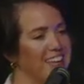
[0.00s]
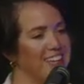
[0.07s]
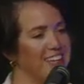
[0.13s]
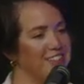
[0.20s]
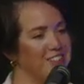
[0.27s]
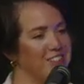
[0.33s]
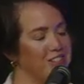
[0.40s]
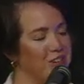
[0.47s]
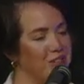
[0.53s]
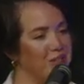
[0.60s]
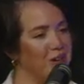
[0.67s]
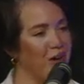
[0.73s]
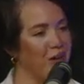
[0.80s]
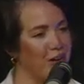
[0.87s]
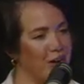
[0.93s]
it is so
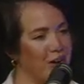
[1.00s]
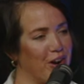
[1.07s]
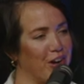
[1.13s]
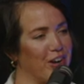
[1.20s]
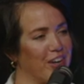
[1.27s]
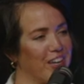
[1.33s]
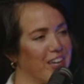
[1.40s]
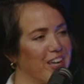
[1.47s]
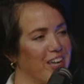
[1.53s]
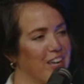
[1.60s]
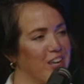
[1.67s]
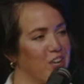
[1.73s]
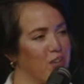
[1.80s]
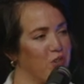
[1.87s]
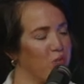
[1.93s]
hard.
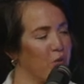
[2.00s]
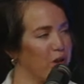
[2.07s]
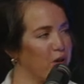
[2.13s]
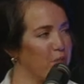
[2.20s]
You want